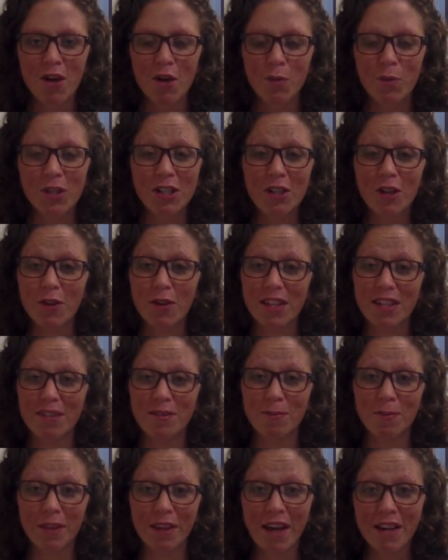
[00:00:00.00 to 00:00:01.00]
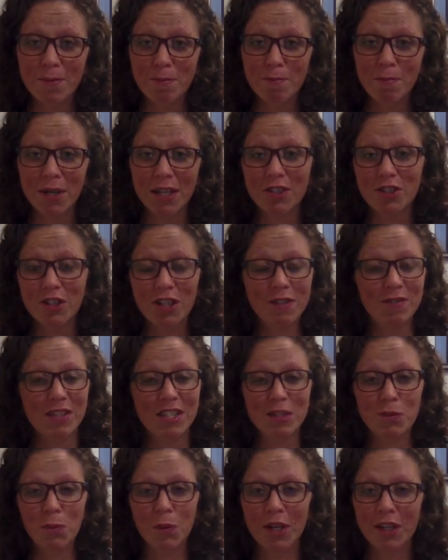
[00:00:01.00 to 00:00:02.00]
We know that much of
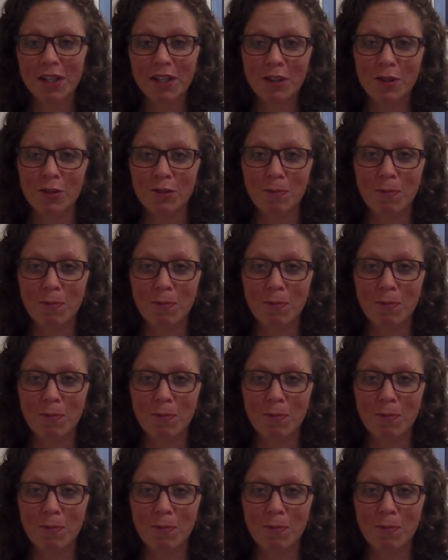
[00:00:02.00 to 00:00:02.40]
this work goes